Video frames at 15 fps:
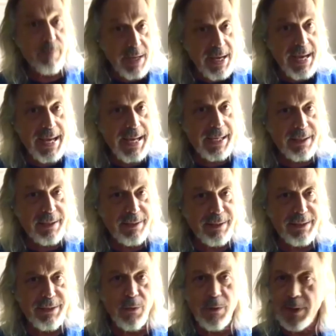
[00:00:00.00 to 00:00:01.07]
back
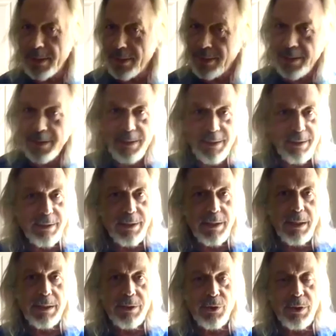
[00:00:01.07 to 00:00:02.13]
and going,
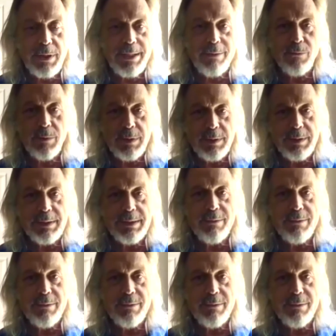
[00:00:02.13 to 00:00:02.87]
gosh, I really